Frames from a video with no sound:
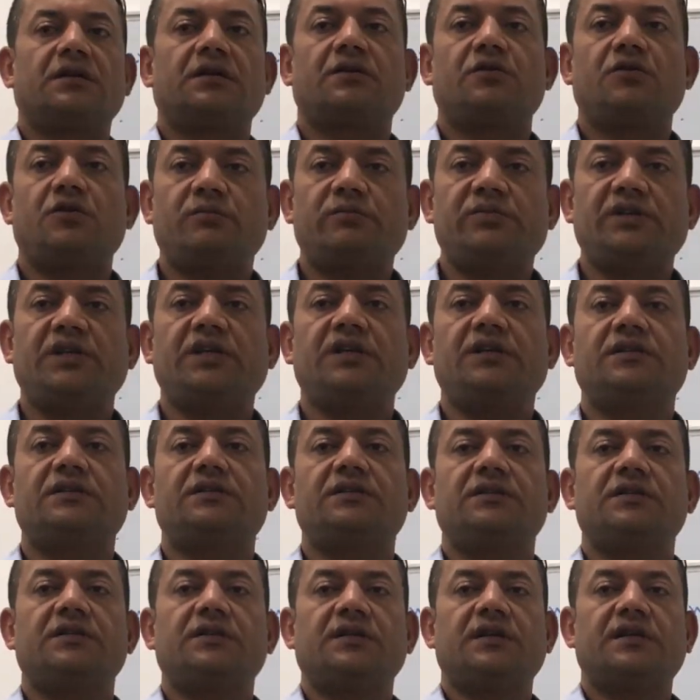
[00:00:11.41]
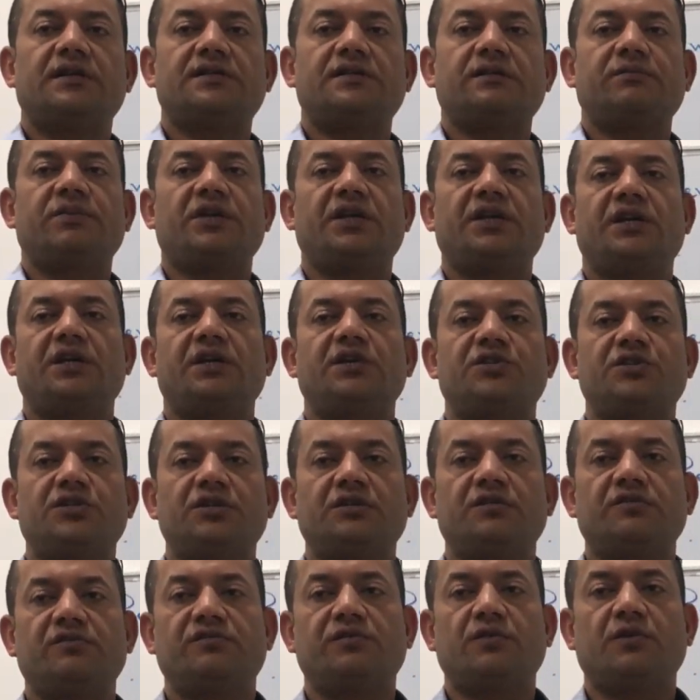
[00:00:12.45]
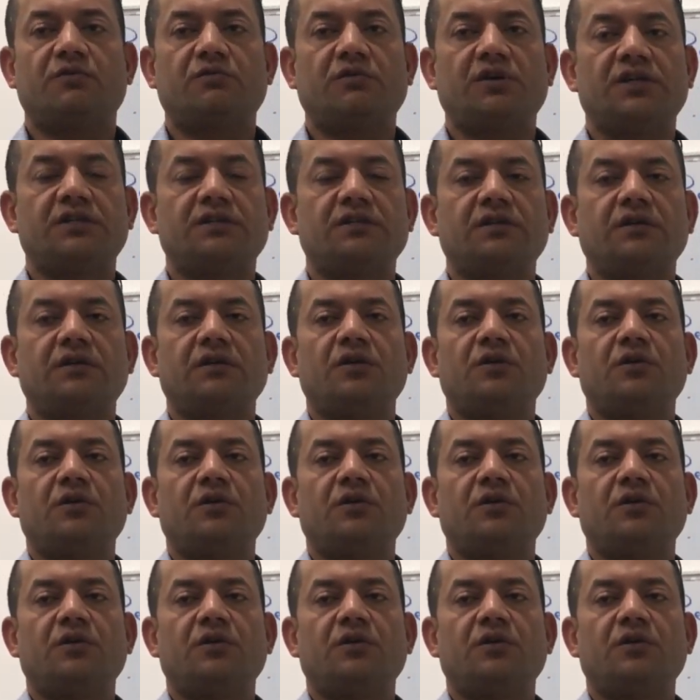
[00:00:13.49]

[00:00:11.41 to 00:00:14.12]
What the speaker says: complete explanation for what?